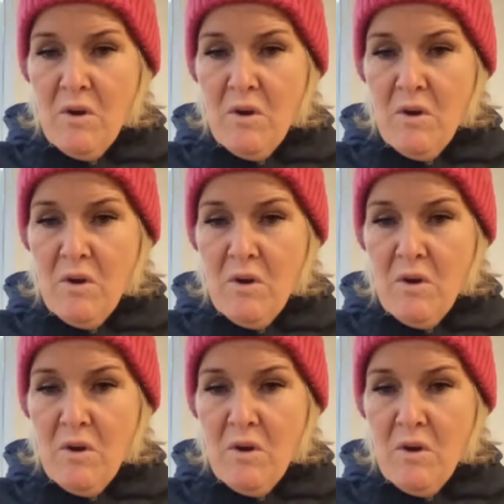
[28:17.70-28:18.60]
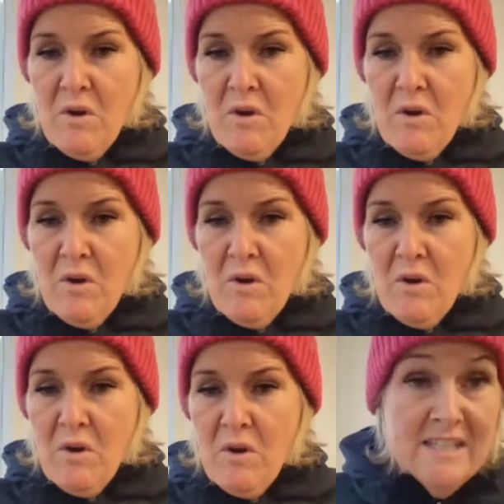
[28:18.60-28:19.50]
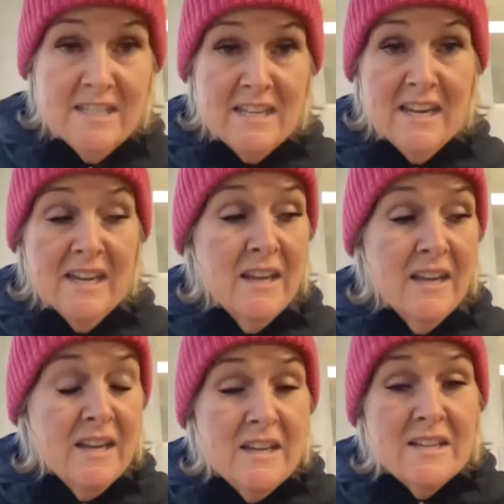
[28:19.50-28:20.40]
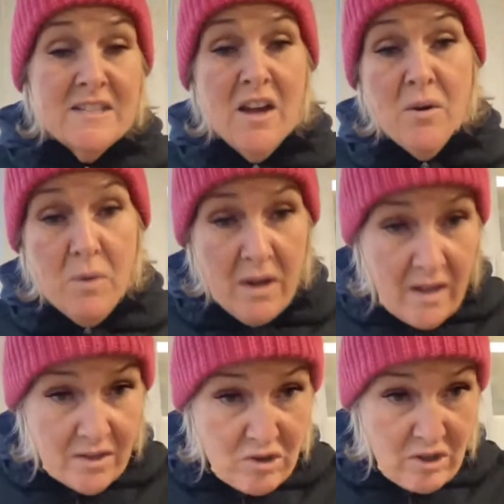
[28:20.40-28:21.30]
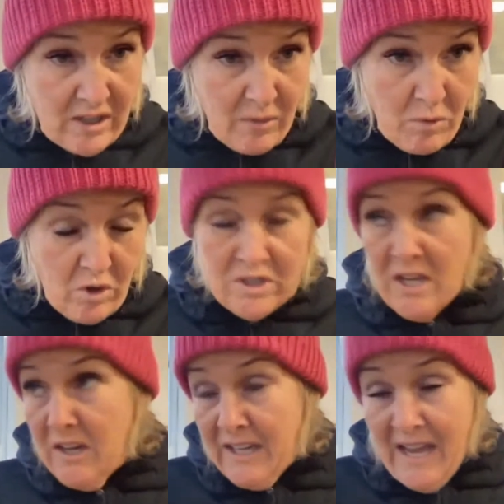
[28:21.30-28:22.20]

Brilliant. I'm going to go. Well, that's a good thank for joining me. Really appreciate it.